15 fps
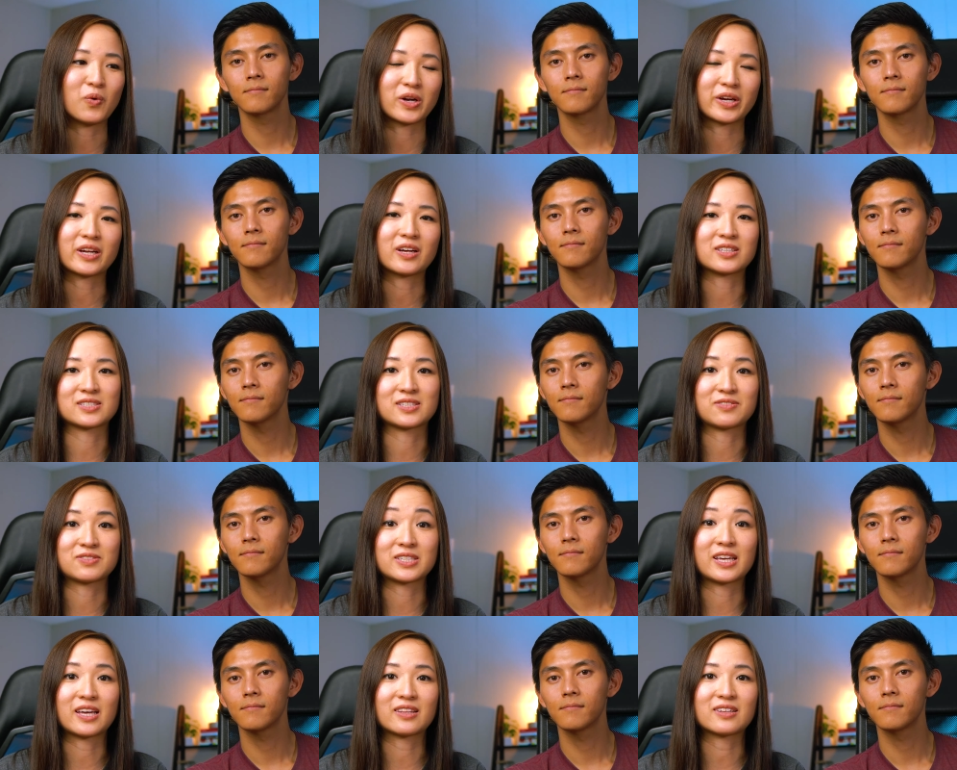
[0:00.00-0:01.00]
Speaker 1: working on stuff
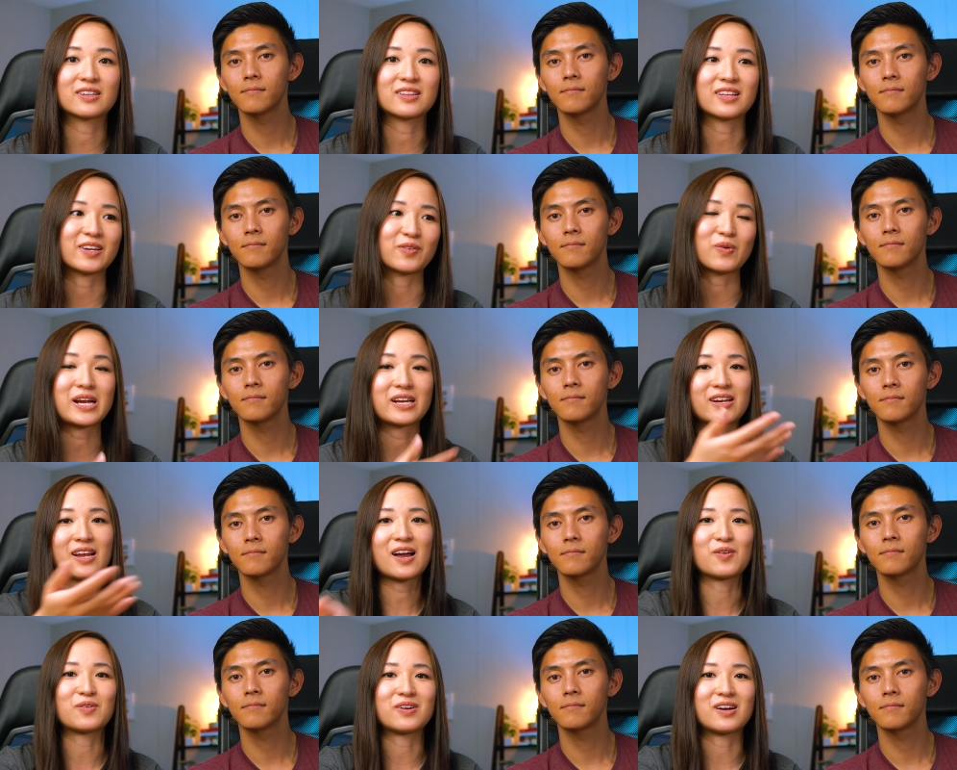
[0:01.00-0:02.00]
together. Like right
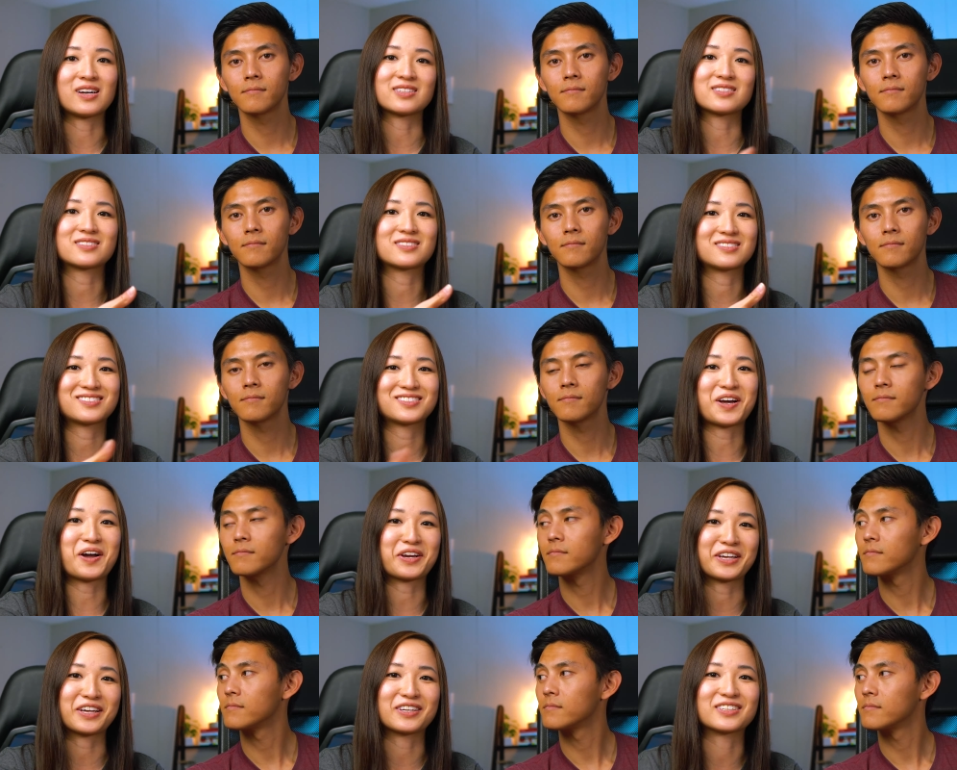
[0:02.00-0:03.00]
now, us
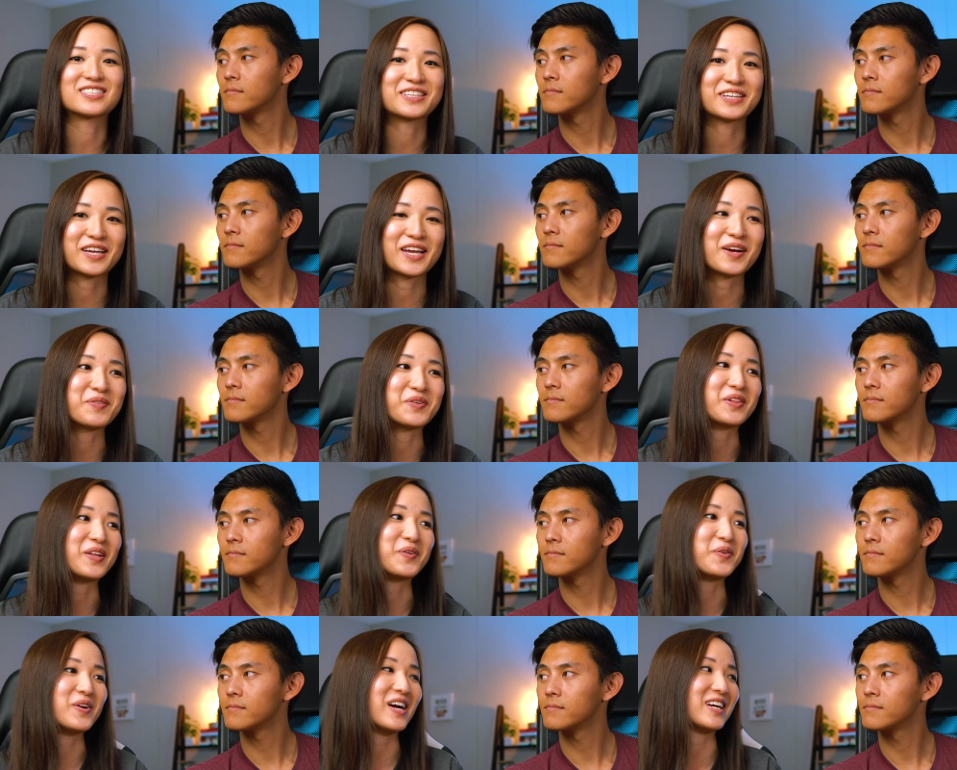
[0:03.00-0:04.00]
talking to the camera,
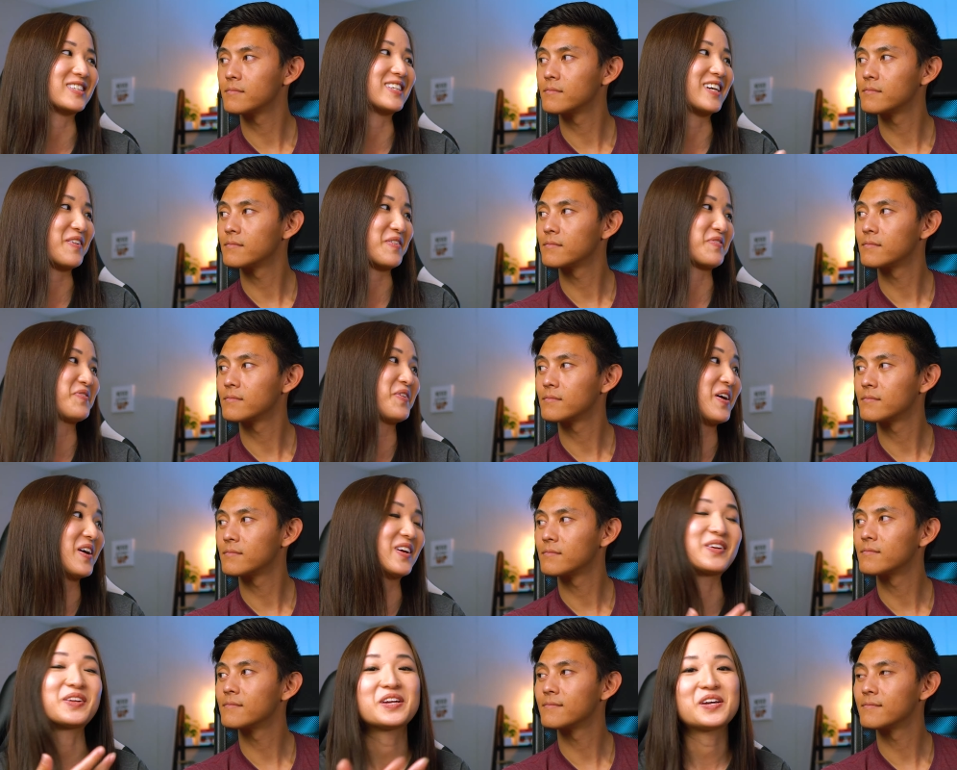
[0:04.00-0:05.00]
like we're actually having
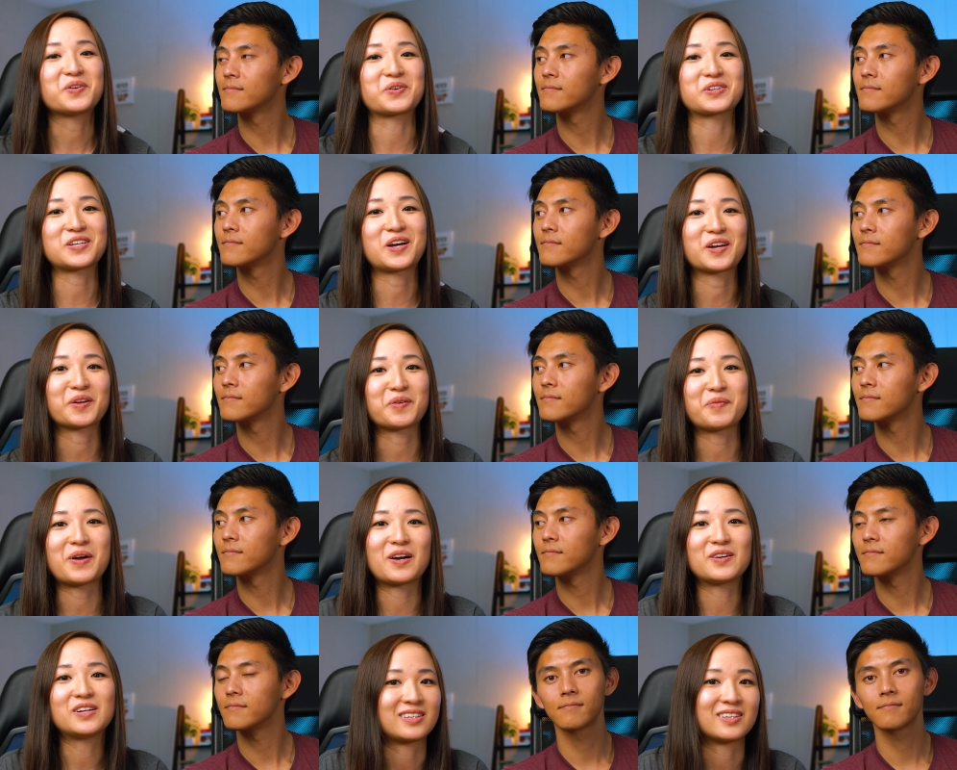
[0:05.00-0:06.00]
fun. We're talking
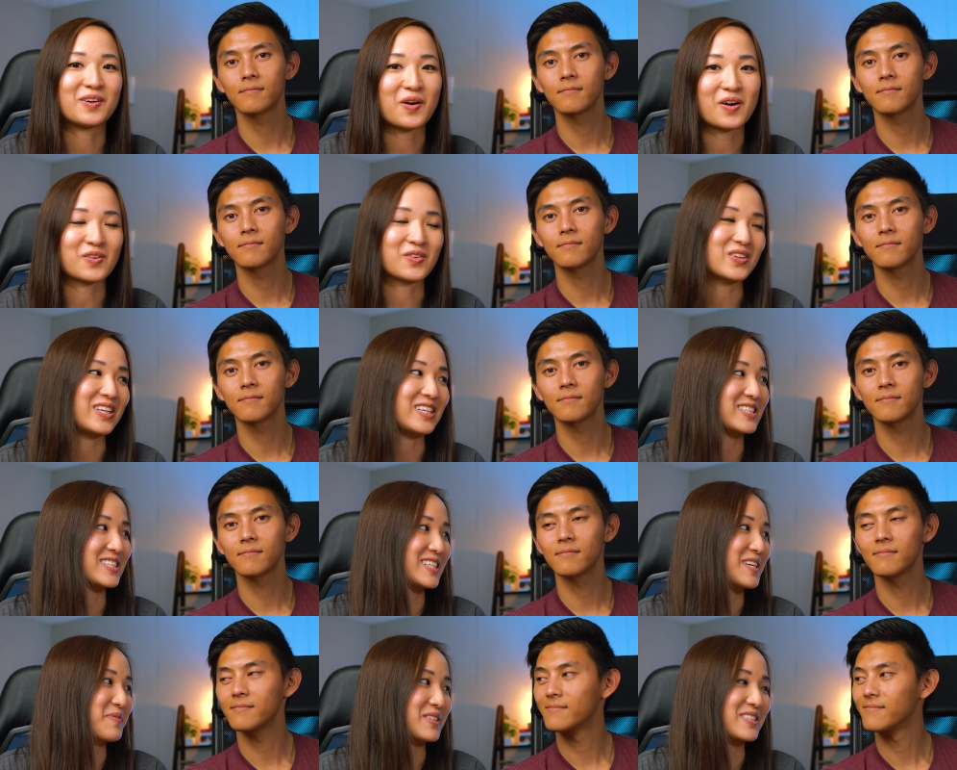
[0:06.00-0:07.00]
about, you know, our
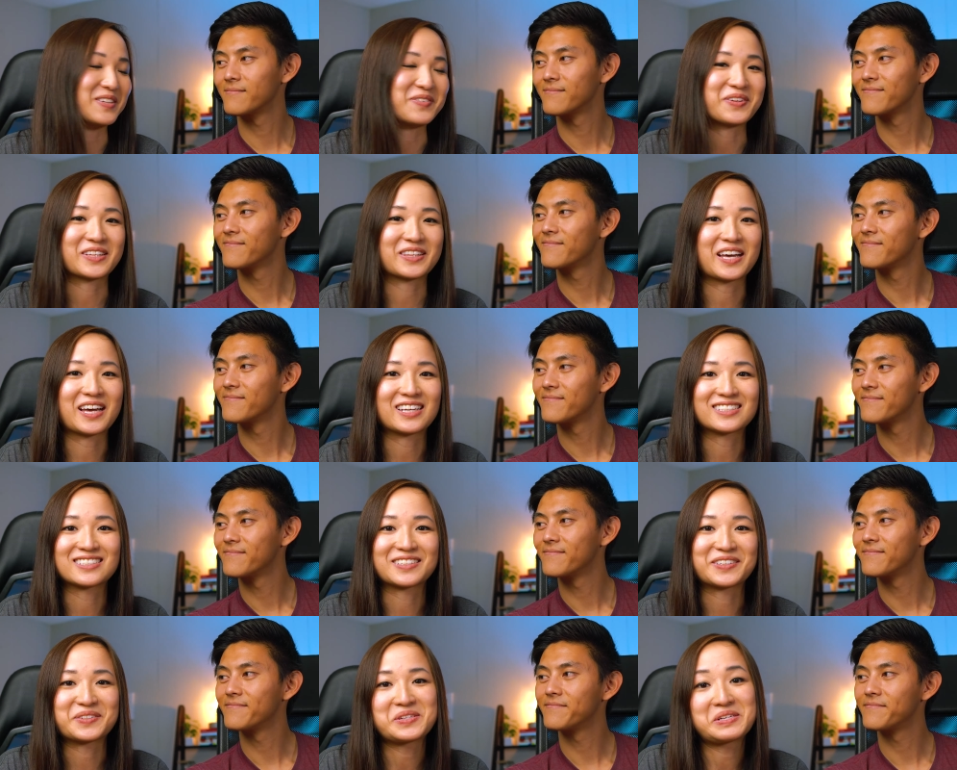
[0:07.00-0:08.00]
relationship and stuff like that.
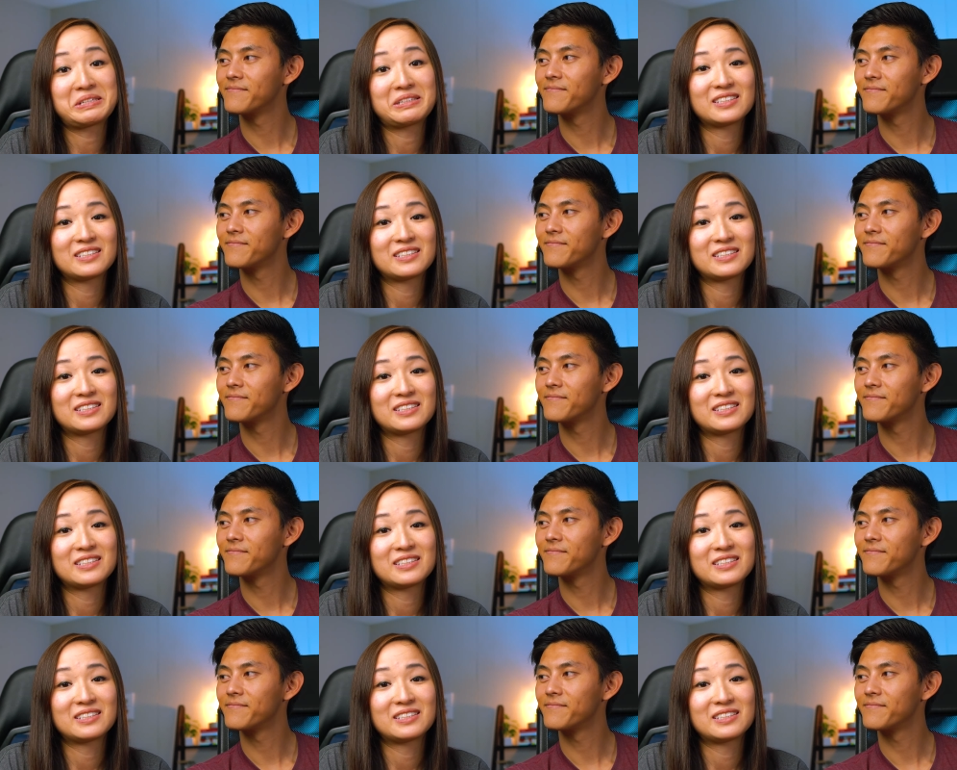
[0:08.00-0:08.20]
So